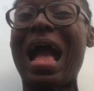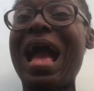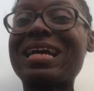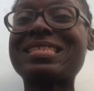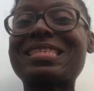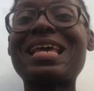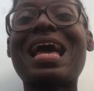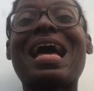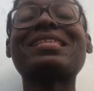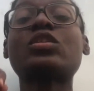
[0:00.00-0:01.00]
act
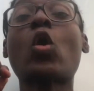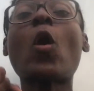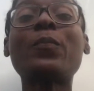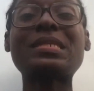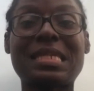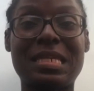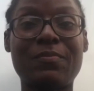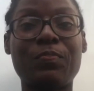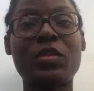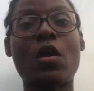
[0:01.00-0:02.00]
as an opt-in
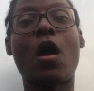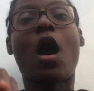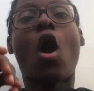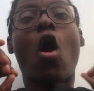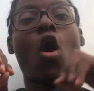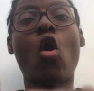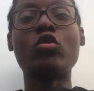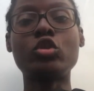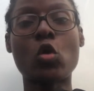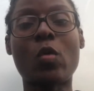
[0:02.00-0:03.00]

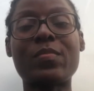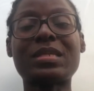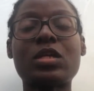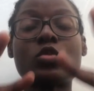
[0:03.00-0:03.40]
on your website.